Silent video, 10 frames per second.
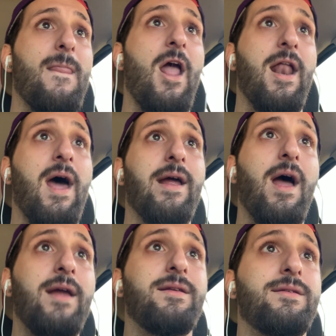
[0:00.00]
And
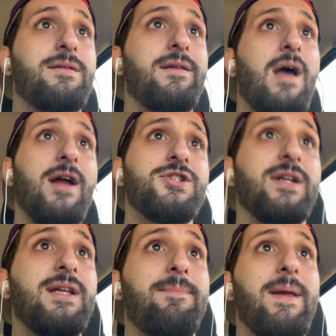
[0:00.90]
I
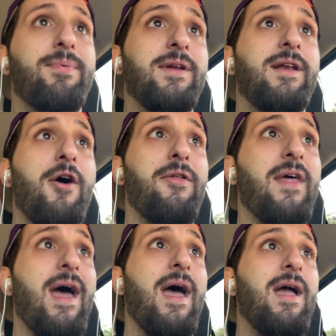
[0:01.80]
just need people to know
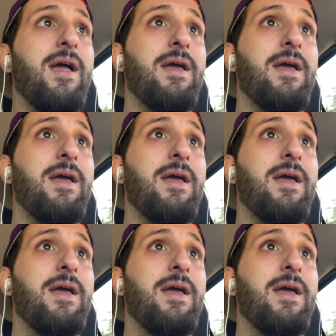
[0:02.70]
that